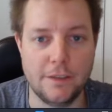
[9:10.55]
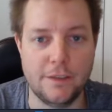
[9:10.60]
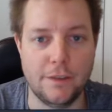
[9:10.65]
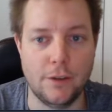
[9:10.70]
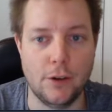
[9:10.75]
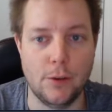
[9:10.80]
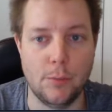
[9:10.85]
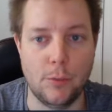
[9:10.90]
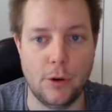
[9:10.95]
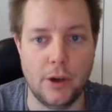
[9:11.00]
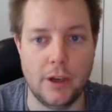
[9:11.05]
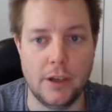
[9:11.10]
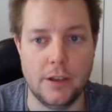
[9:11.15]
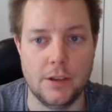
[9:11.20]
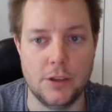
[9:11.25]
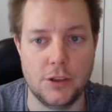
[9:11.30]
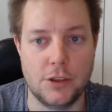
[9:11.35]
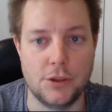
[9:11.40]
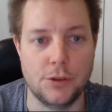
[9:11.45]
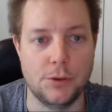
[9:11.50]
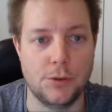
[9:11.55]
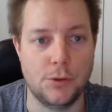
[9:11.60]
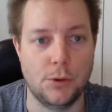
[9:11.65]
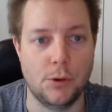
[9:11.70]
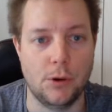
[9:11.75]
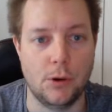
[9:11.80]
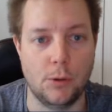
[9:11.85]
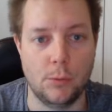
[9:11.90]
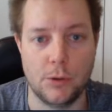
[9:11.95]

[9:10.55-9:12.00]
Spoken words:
firmware in this tutorial,